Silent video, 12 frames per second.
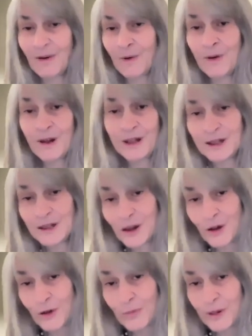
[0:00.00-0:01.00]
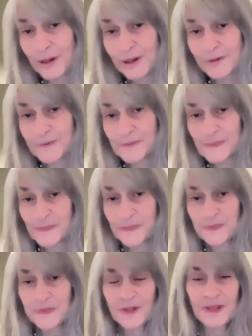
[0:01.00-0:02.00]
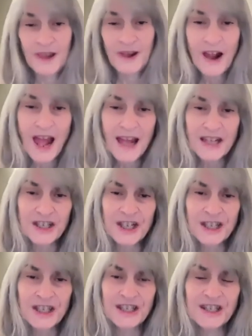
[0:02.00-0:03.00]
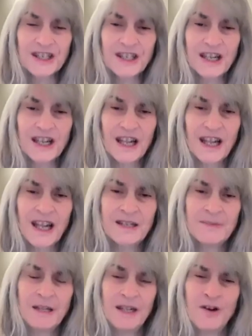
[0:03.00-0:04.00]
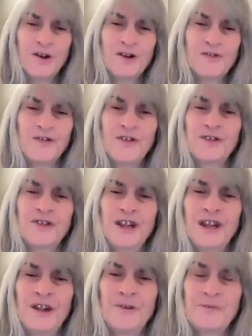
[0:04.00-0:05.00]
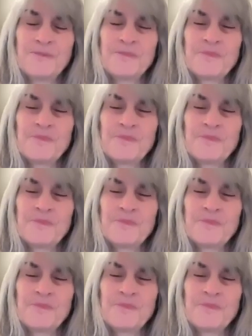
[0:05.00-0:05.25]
or interpret their actions as being hurtful to you.